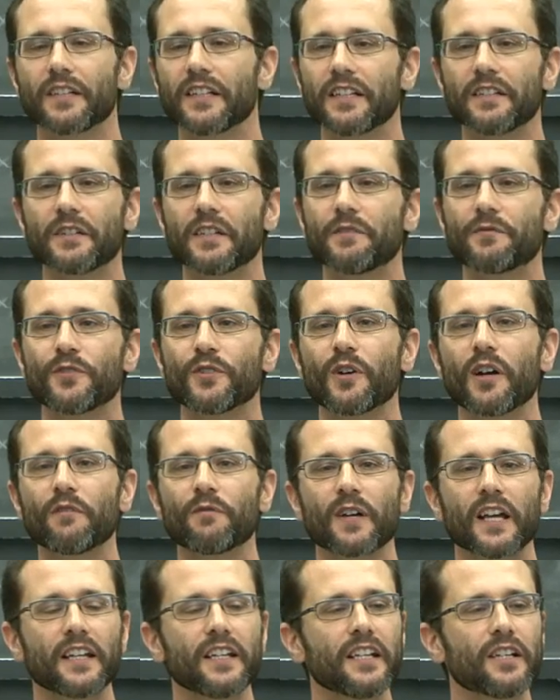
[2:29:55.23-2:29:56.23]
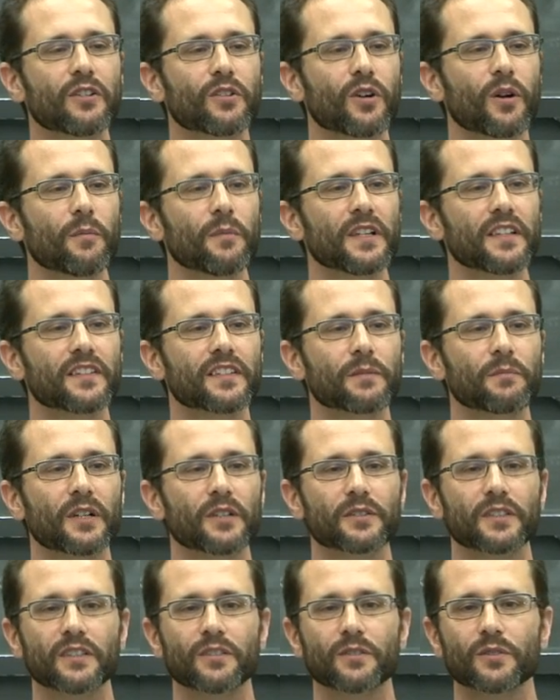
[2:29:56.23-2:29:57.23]
If you have any comments
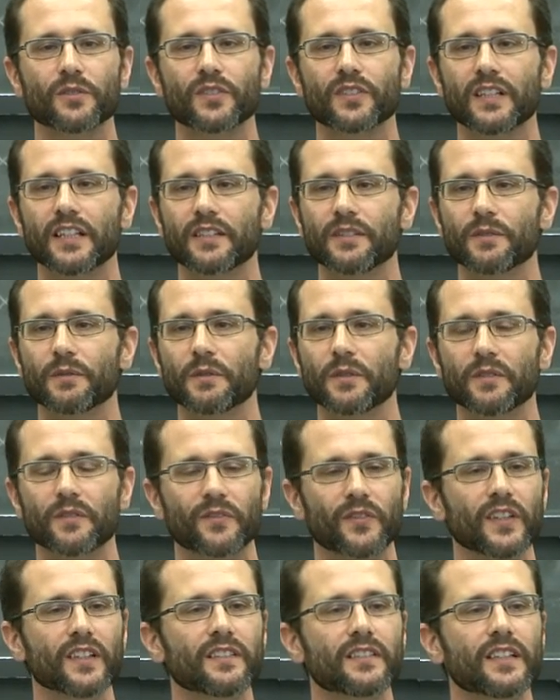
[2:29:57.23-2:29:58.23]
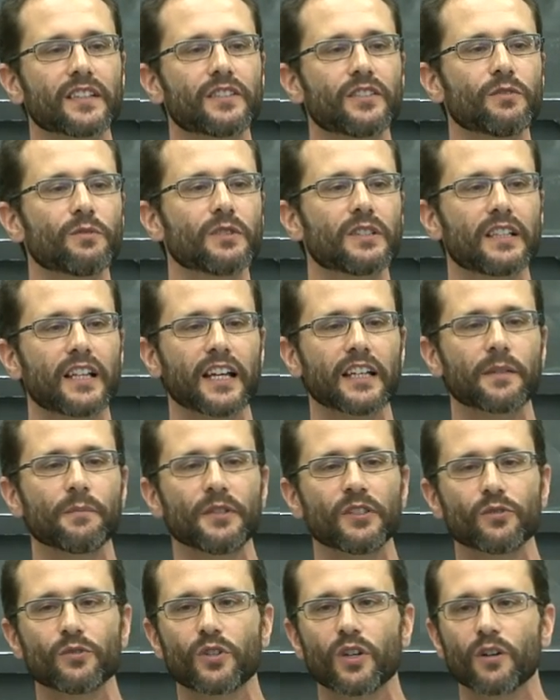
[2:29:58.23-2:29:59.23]
about the course, like things that you would like
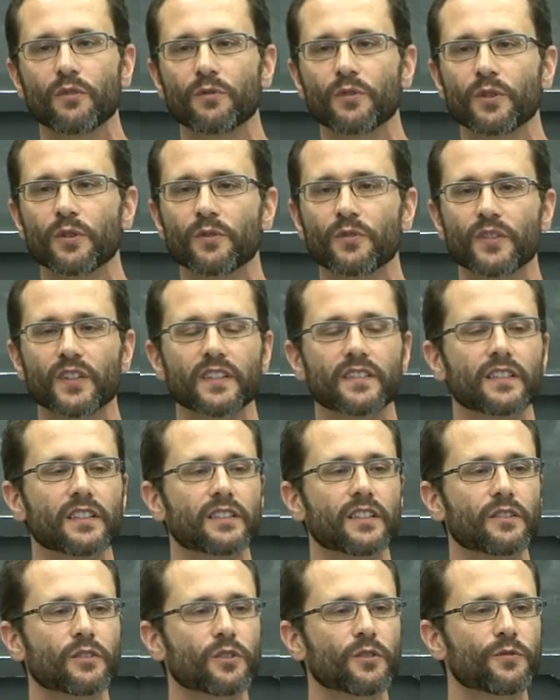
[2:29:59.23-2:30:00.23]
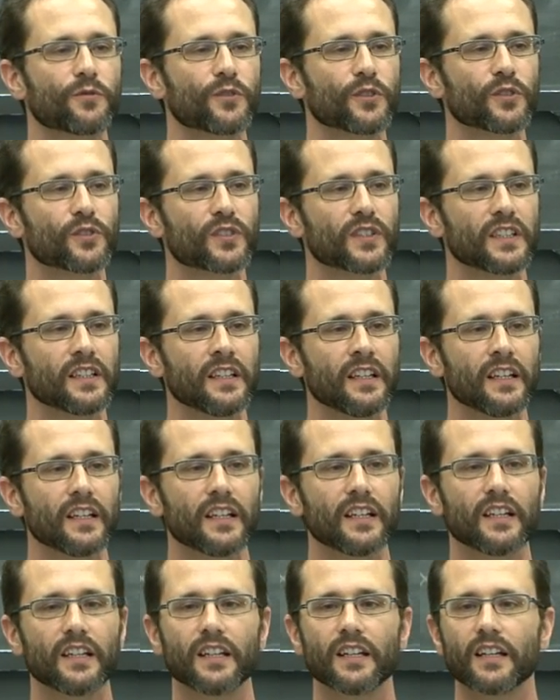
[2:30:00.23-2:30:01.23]
me to cover, things that are confusing,
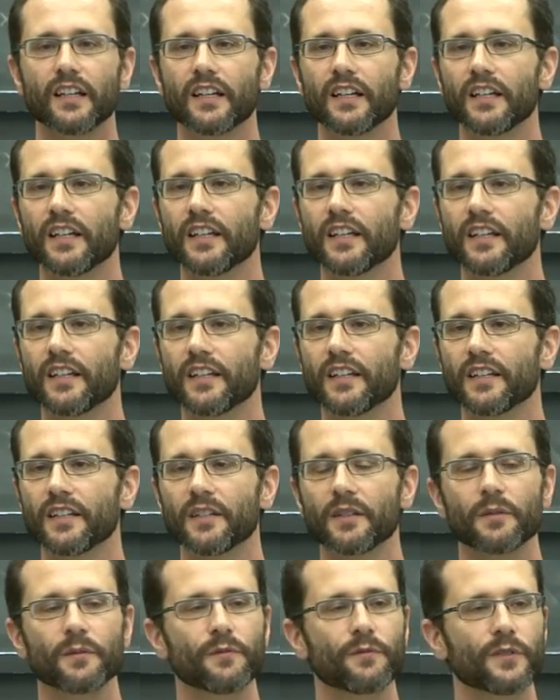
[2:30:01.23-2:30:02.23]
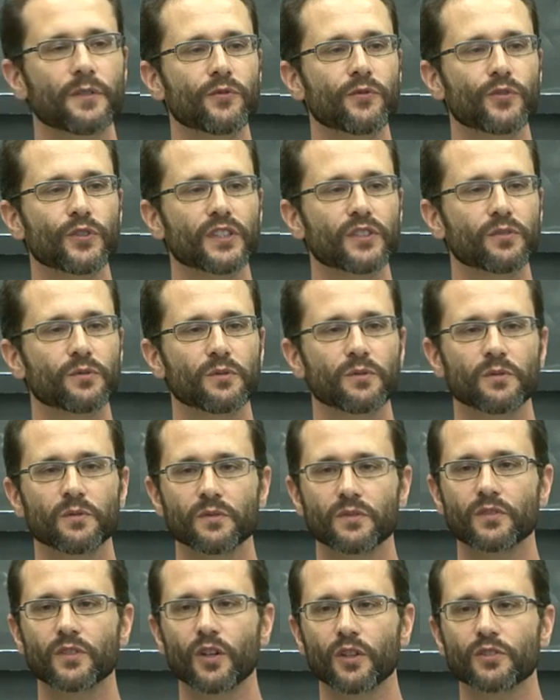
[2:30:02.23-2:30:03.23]
uh, free
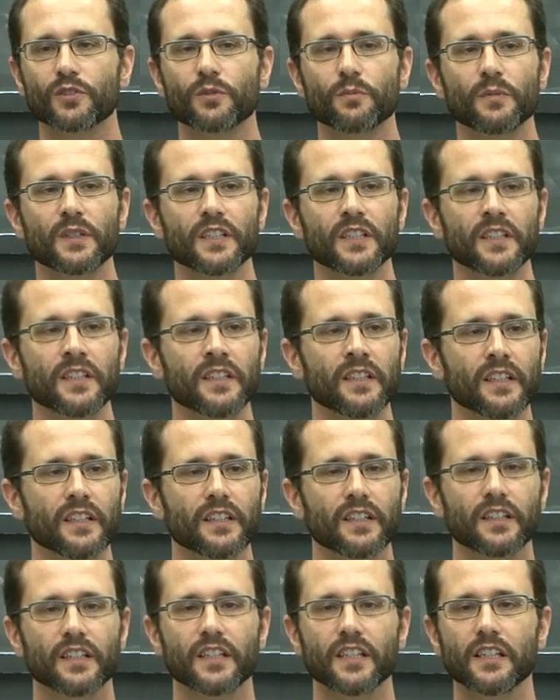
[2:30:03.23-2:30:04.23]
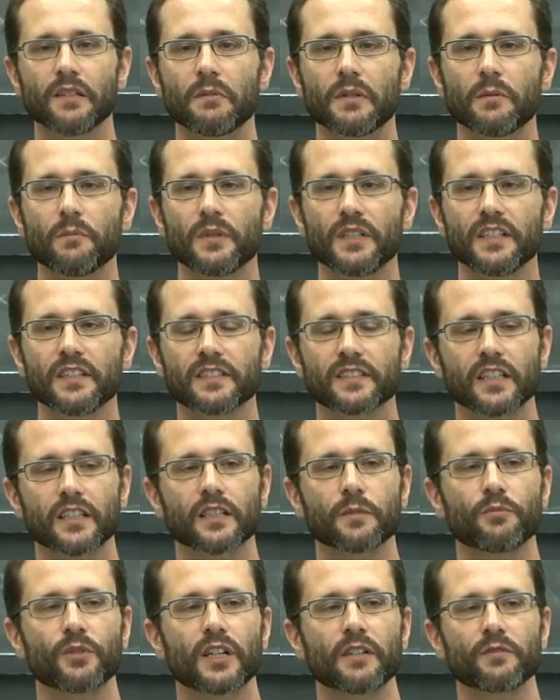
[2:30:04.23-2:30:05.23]
to talk to me email me, send
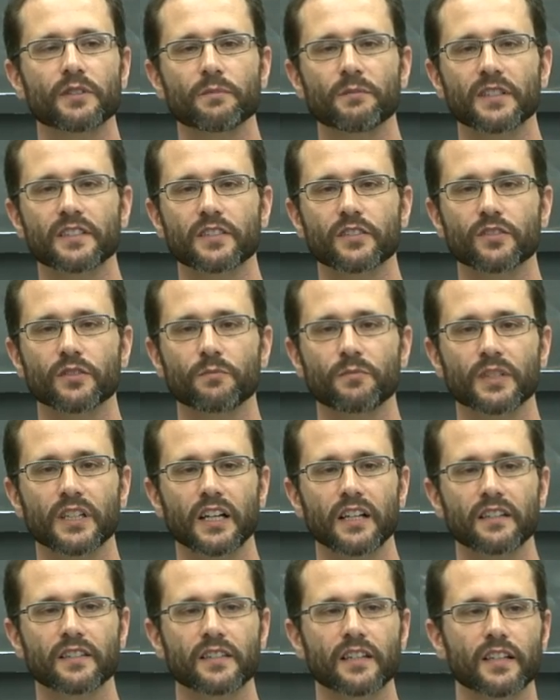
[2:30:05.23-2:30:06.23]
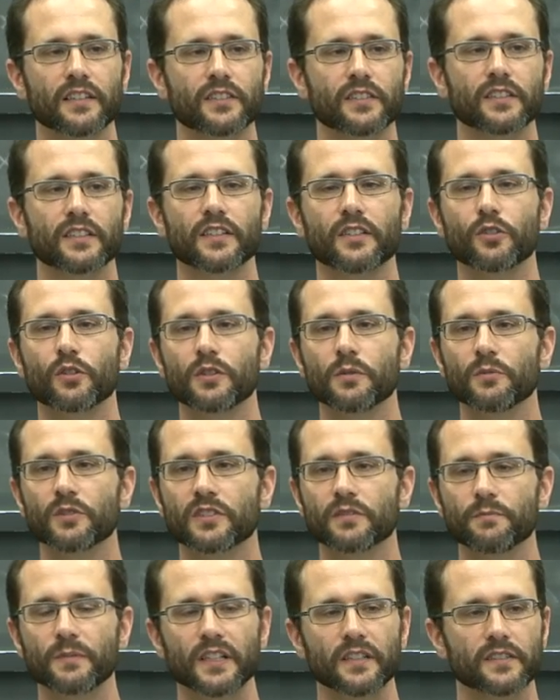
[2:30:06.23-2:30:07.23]
a private message on Piazza, send an
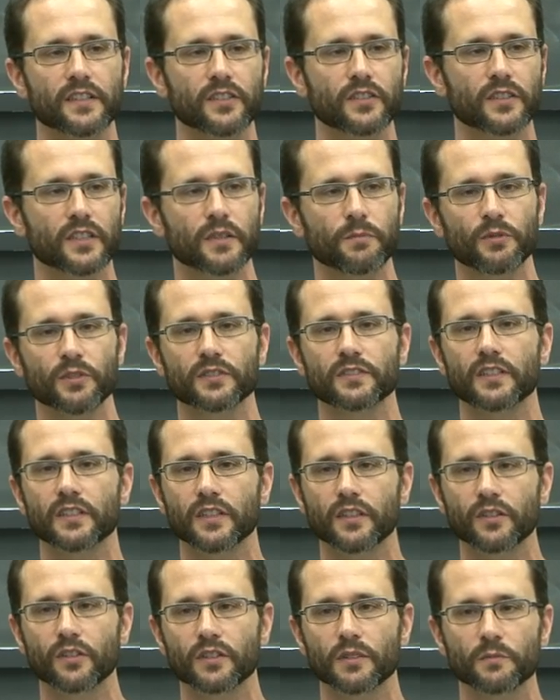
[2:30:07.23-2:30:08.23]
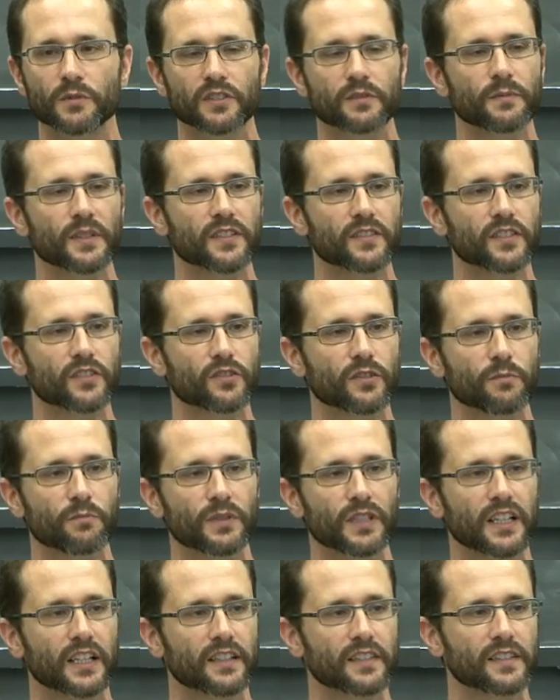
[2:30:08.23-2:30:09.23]
anonymous message, eh, post an anonymous message on
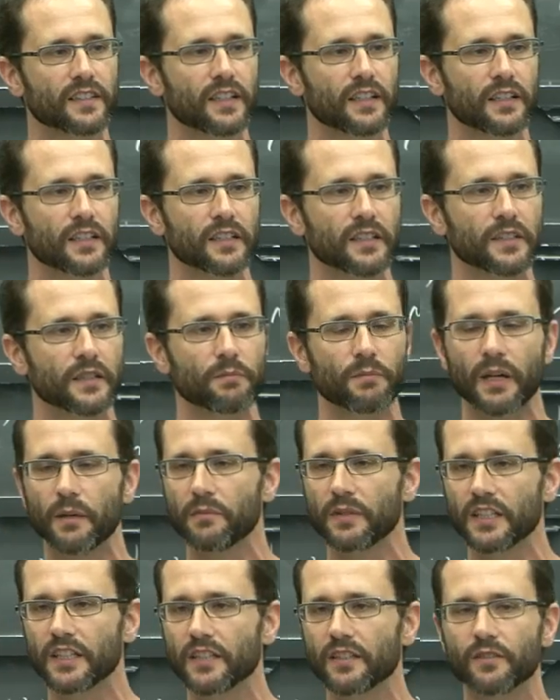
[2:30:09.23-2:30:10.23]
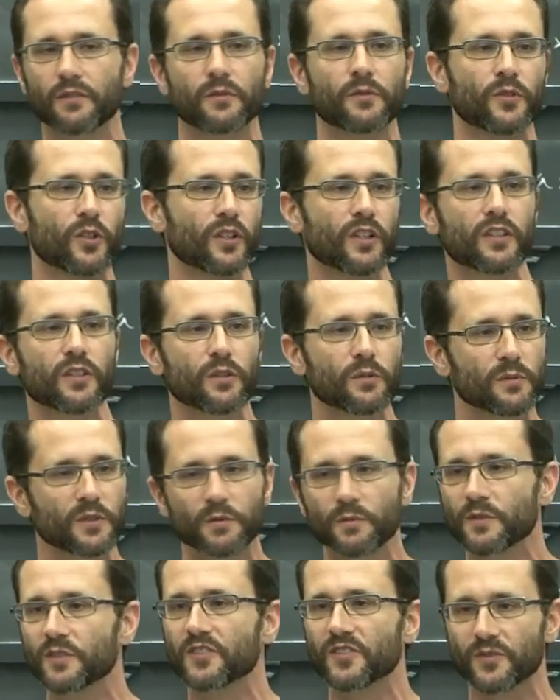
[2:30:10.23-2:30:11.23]
Piazza, eh, public,
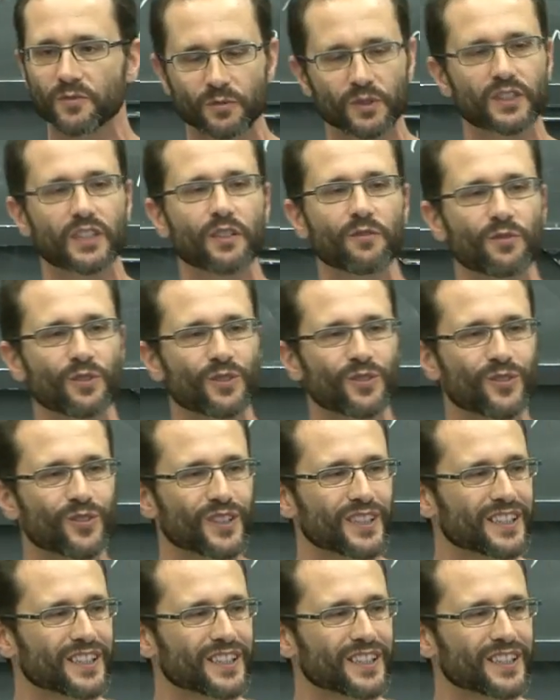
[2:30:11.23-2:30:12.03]
non-anonymous, whatever,